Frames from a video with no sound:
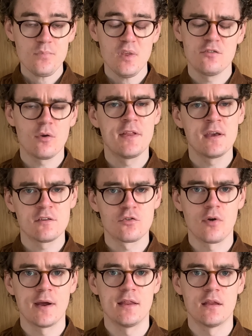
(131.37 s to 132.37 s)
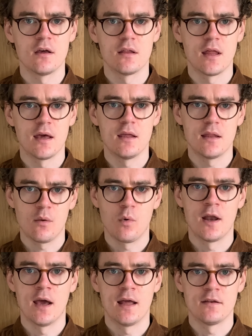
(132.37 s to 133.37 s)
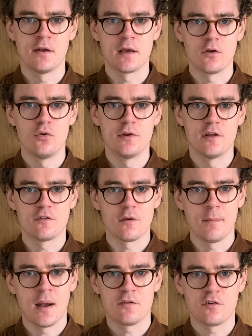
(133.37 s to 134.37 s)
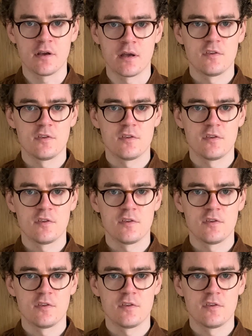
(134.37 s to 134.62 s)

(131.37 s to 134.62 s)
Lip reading: So I think it's great that they went ahead and included some matching